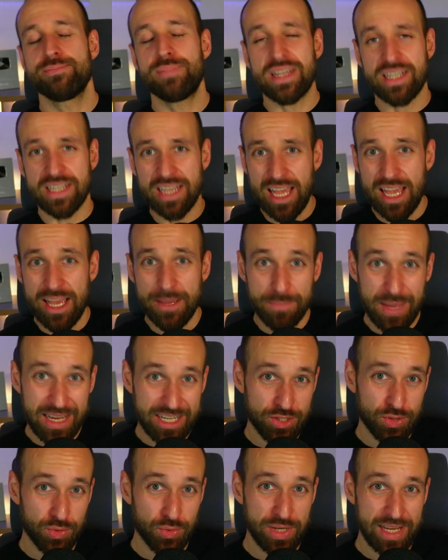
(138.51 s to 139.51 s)
But back
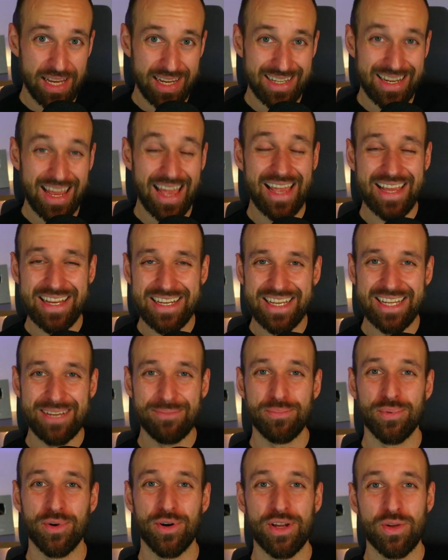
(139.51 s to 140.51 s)
to React
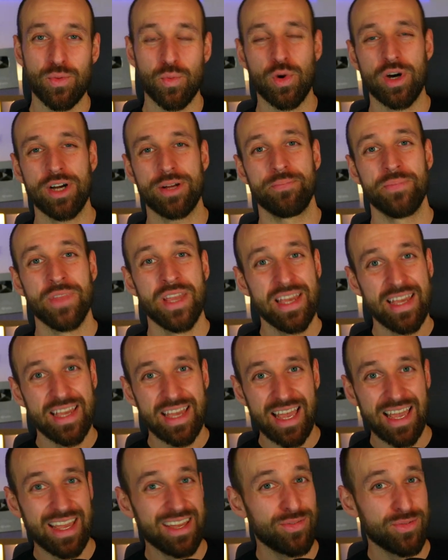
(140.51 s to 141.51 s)
19.1,
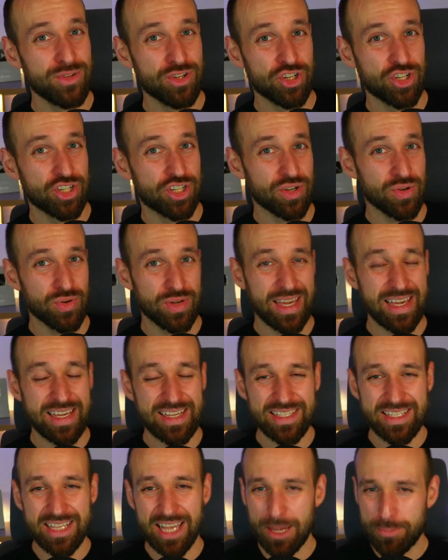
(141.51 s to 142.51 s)
Evan
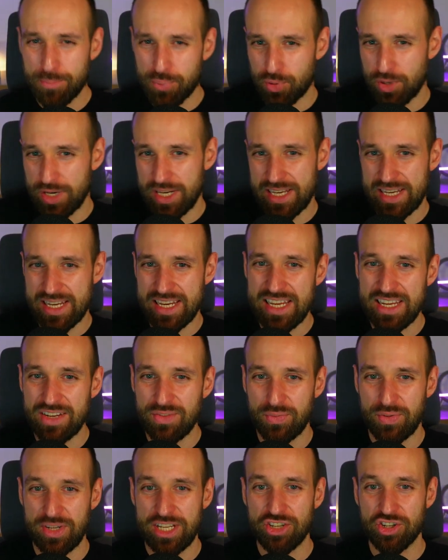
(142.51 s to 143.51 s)
showcased a pretty neat
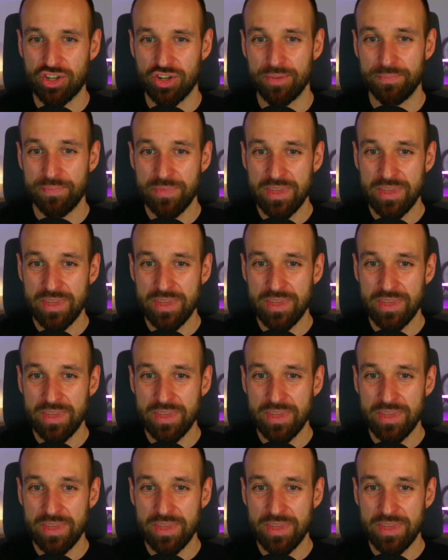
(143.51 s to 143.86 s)
feature.